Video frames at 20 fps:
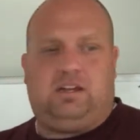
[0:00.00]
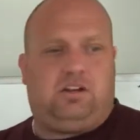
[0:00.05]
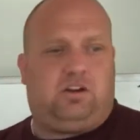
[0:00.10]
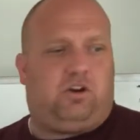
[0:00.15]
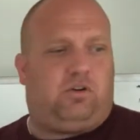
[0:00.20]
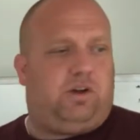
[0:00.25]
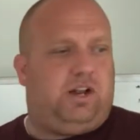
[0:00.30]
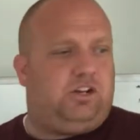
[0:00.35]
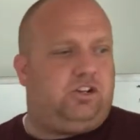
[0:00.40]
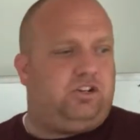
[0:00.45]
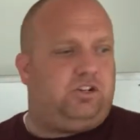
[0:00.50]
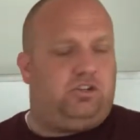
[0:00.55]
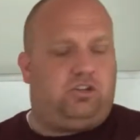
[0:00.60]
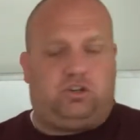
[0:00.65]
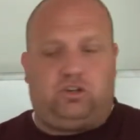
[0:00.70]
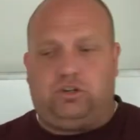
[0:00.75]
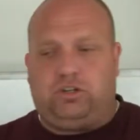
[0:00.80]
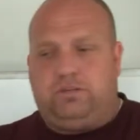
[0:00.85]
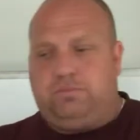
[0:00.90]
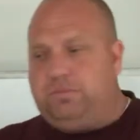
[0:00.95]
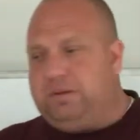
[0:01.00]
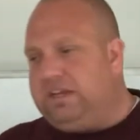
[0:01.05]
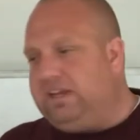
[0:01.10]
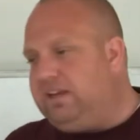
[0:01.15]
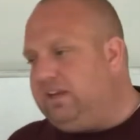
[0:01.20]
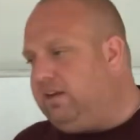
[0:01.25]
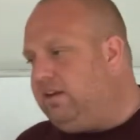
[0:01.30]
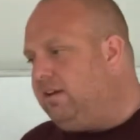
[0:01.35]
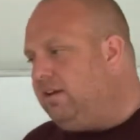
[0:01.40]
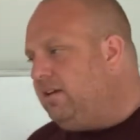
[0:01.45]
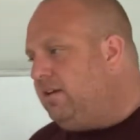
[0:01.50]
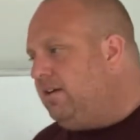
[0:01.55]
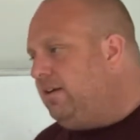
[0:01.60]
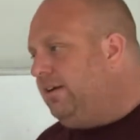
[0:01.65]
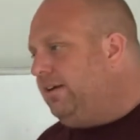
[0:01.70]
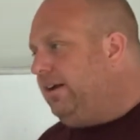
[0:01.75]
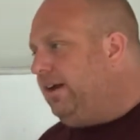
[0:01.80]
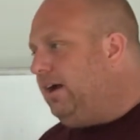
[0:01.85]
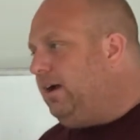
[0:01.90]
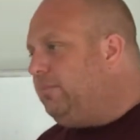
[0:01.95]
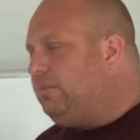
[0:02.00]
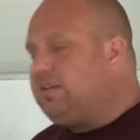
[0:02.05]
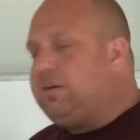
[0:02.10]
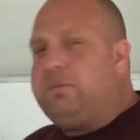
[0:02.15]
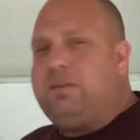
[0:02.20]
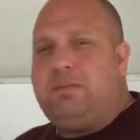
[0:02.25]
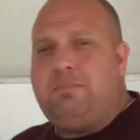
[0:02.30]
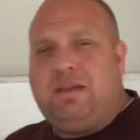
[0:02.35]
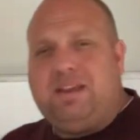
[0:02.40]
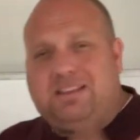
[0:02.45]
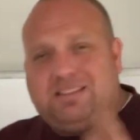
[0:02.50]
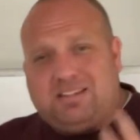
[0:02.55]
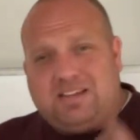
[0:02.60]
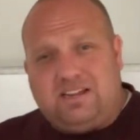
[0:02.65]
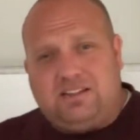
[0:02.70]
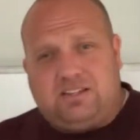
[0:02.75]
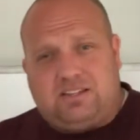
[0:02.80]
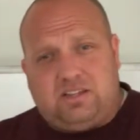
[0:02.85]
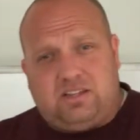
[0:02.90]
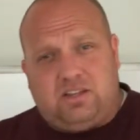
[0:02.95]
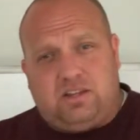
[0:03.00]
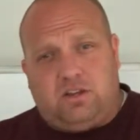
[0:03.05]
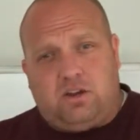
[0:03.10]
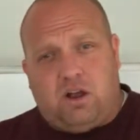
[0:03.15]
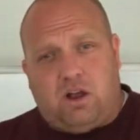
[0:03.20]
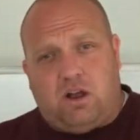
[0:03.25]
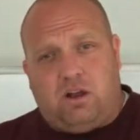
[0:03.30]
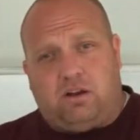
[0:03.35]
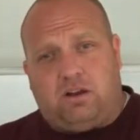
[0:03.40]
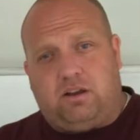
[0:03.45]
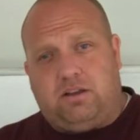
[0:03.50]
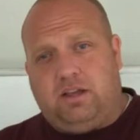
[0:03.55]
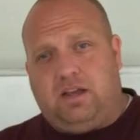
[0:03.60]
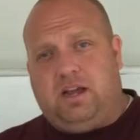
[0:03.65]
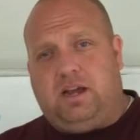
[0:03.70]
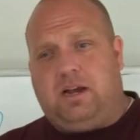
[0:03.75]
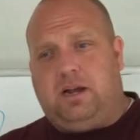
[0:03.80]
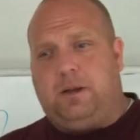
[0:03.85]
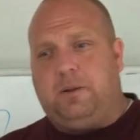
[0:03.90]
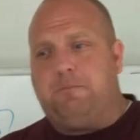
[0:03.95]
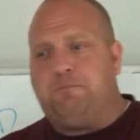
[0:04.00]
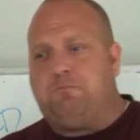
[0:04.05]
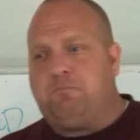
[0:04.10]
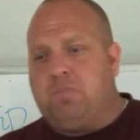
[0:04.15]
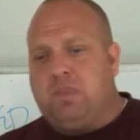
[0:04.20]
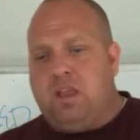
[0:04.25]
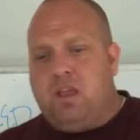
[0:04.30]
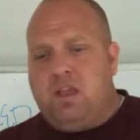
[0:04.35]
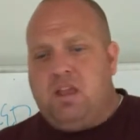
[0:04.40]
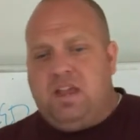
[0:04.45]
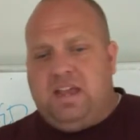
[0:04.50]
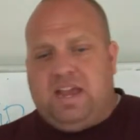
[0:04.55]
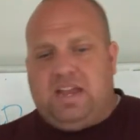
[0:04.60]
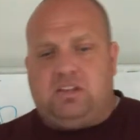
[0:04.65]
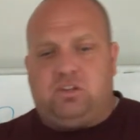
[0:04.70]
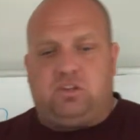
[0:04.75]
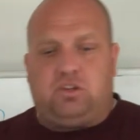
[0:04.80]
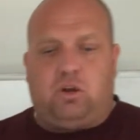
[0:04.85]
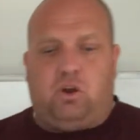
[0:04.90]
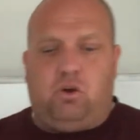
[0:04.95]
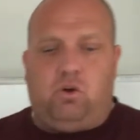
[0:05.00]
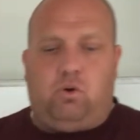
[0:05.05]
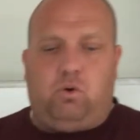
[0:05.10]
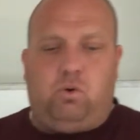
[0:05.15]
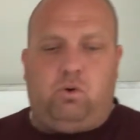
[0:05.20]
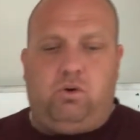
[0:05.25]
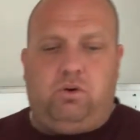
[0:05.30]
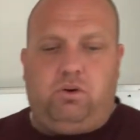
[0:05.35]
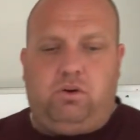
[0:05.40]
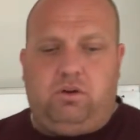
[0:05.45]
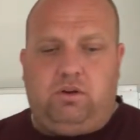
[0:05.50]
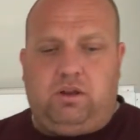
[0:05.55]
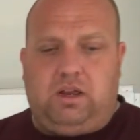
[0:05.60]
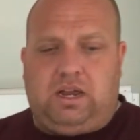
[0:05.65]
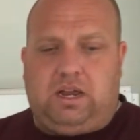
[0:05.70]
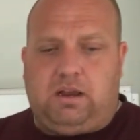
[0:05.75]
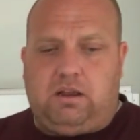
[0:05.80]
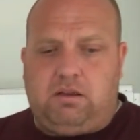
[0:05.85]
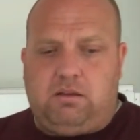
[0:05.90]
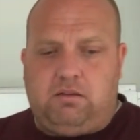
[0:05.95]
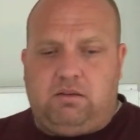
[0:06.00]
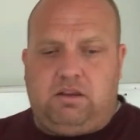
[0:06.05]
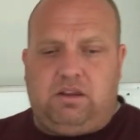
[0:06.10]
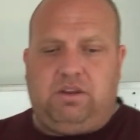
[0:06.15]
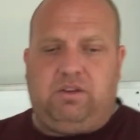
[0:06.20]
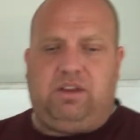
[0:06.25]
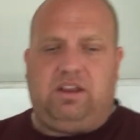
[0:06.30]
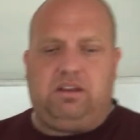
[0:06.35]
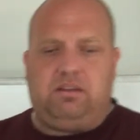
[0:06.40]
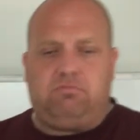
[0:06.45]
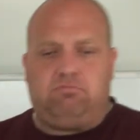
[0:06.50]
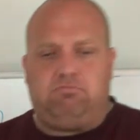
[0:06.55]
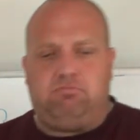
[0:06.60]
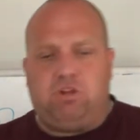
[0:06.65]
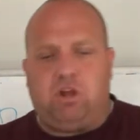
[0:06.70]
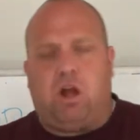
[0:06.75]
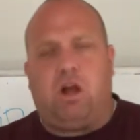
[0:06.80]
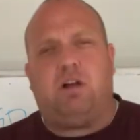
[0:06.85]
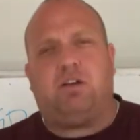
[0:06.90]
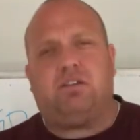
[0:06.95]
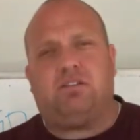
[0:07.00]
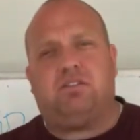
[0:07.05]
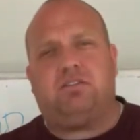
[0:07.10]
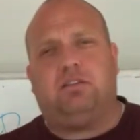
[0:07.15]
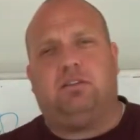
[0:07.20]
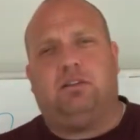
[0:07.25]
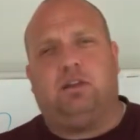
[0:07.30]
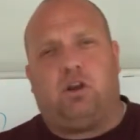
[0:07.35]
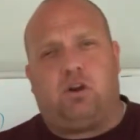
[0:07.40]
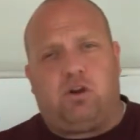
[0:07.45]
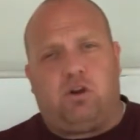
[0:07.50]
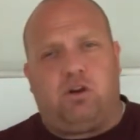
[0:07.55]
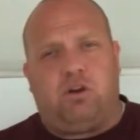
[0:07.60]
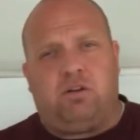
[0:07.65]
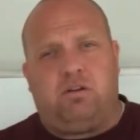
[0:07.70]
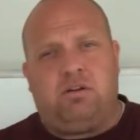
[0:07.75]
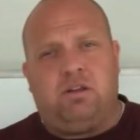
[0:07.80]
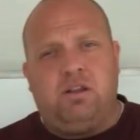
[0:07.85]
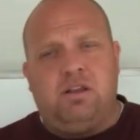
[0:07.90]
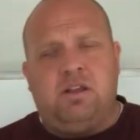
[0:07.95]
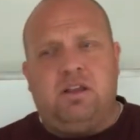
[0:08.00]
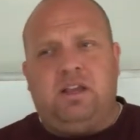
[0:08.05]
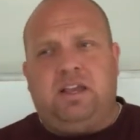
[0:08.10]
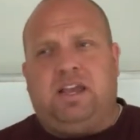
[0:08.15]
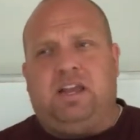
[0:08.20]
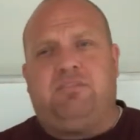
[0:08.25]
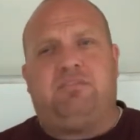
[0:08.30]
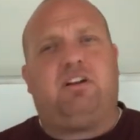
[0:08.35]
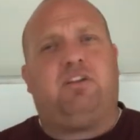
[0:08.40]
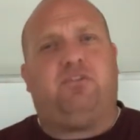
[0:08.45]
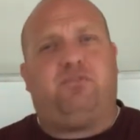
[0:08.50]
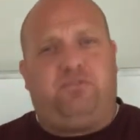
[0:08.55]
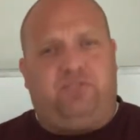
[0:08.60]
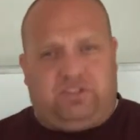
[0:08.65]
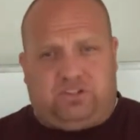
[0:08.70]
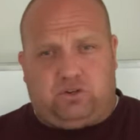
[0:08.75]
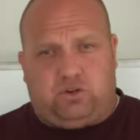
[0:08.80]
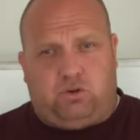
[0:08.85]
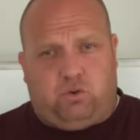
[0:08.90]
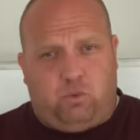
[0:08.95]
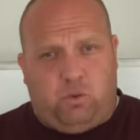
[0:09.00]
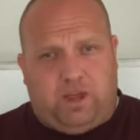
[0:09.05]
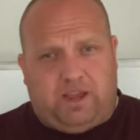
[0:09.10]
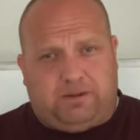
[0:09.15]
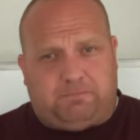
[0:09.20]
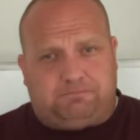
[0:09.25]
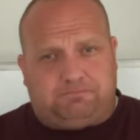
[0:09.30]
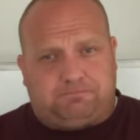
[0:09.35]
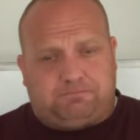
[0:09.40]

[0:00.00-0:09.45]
Corrections should be something that makes sense to the dog. And so dogs learn in a very physical way.